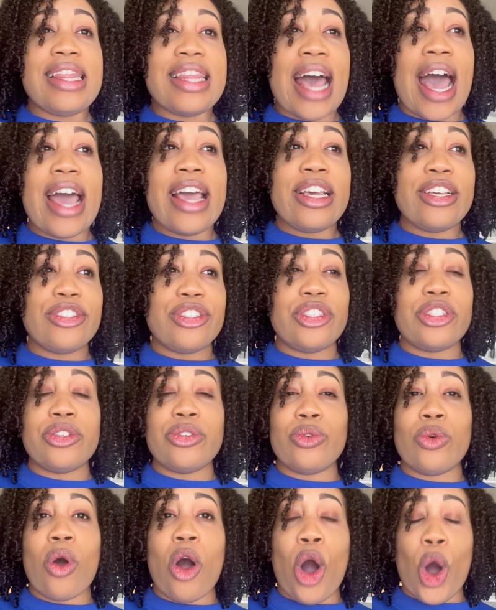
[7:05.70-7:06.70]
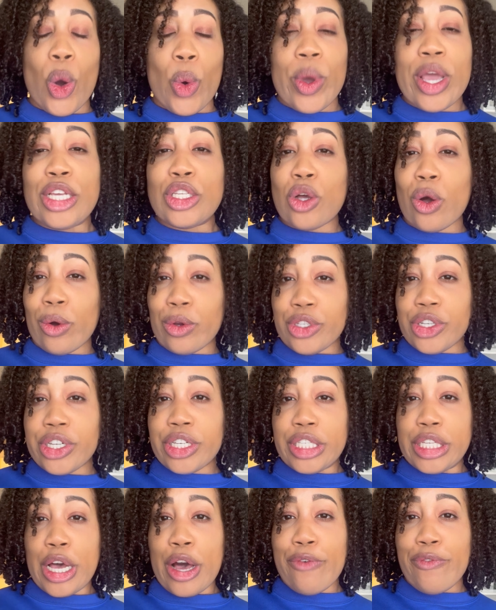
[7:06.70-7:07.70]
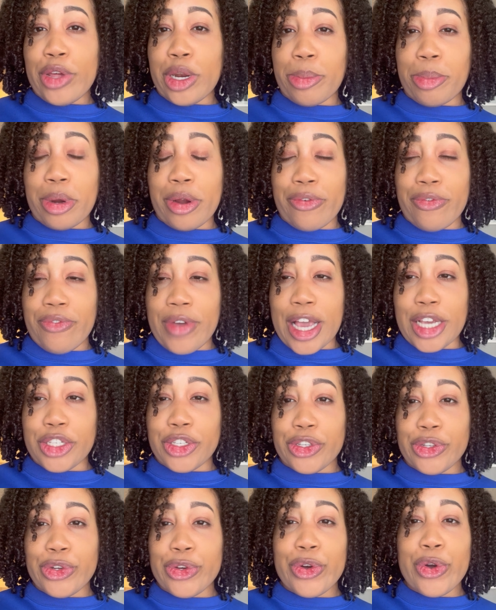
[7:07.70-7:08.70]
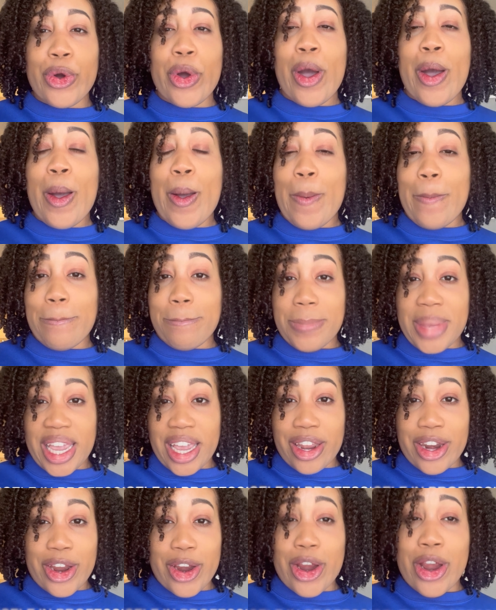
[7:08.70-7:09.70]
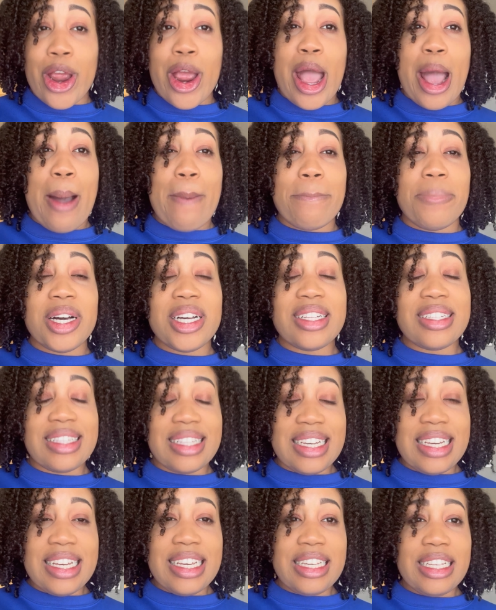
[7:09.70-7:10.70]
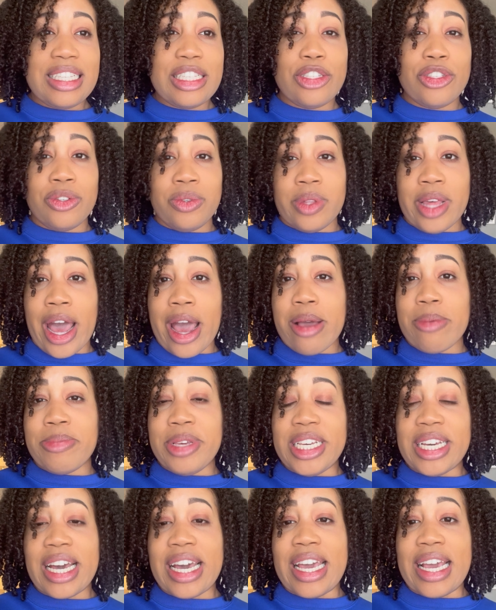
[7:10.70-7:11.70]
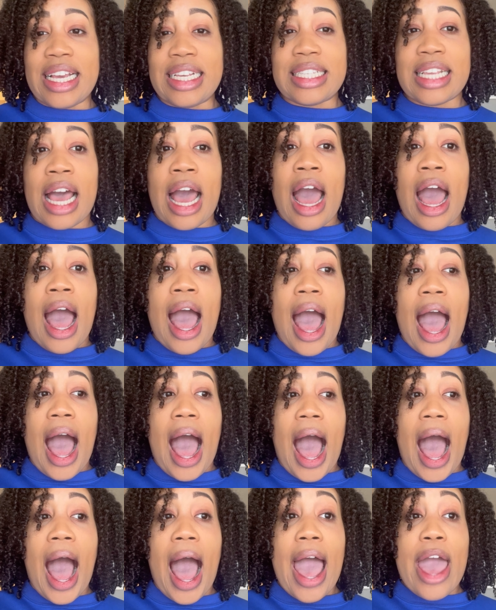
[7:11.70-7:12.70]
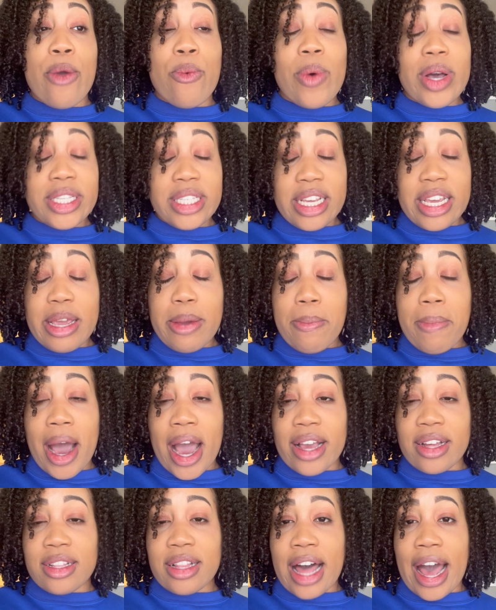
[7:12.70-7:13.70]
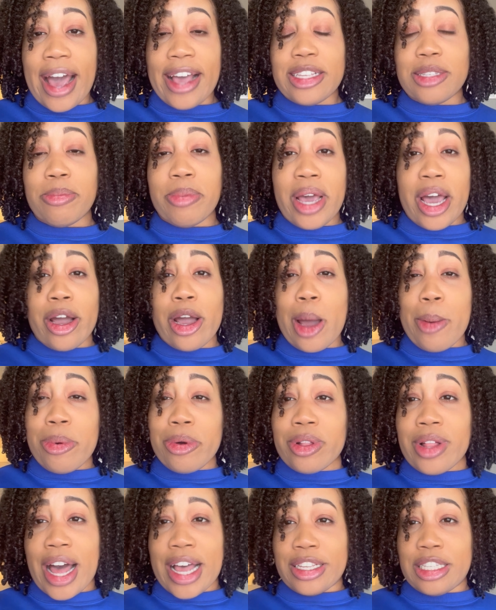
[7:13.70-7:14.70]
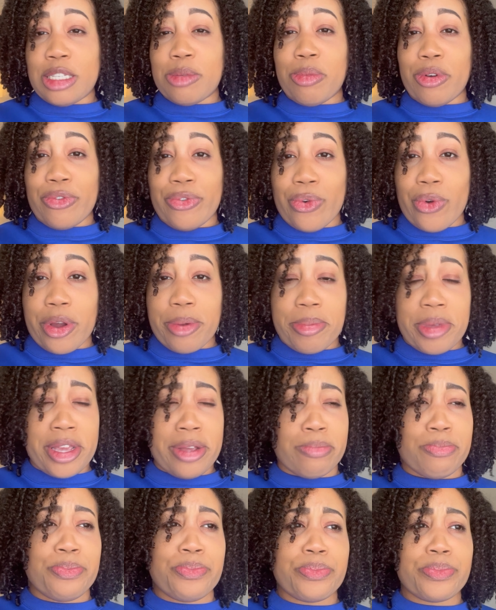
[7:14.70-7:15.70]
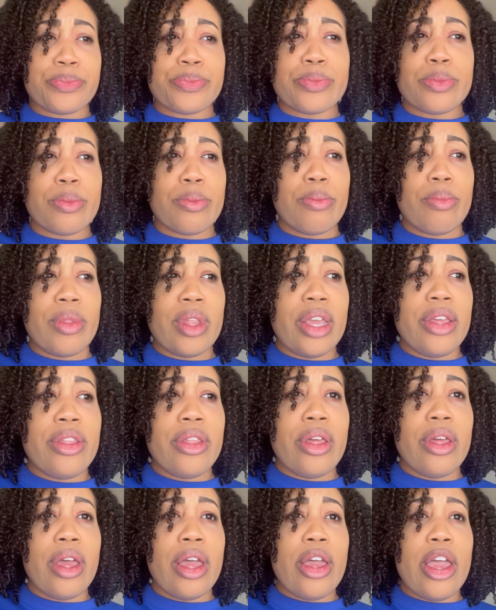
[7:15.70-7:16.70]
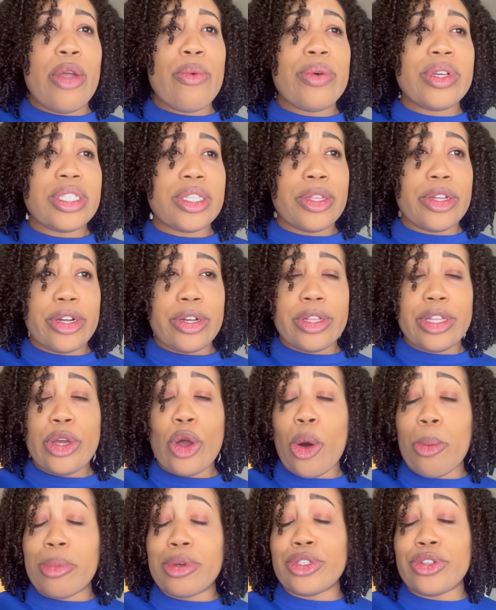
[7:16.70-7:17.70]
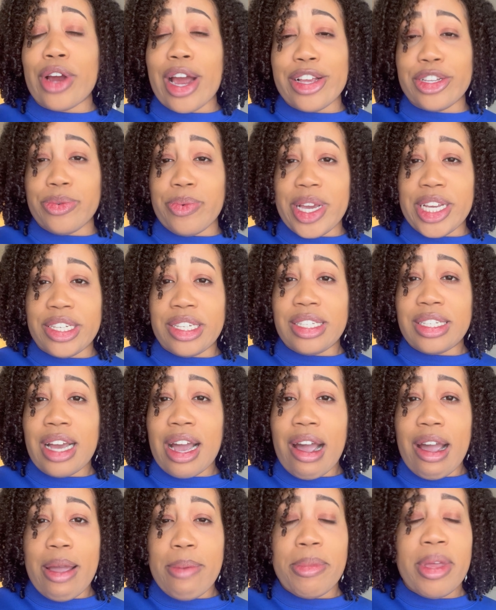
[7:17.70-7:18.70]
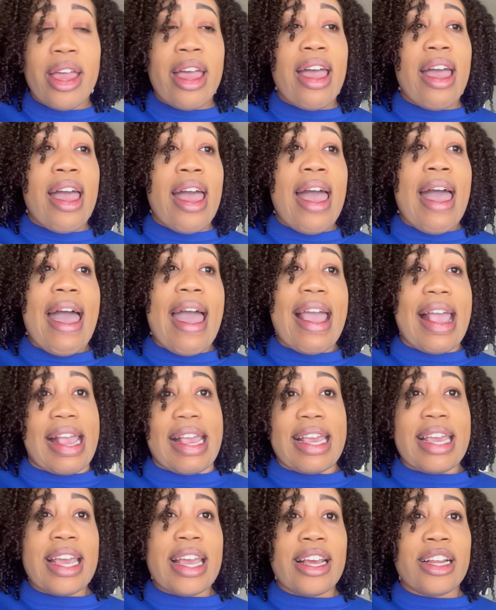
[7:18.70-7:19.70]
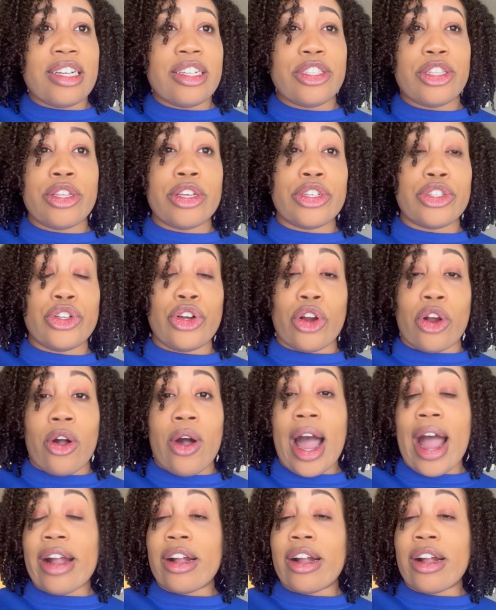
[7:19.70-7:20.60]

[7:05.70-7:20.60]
that is to always hold yourself in a professional manner. Please do that, because it wasn't in my class, but a couple classes before me, it was literally almost graduation time, and this girl had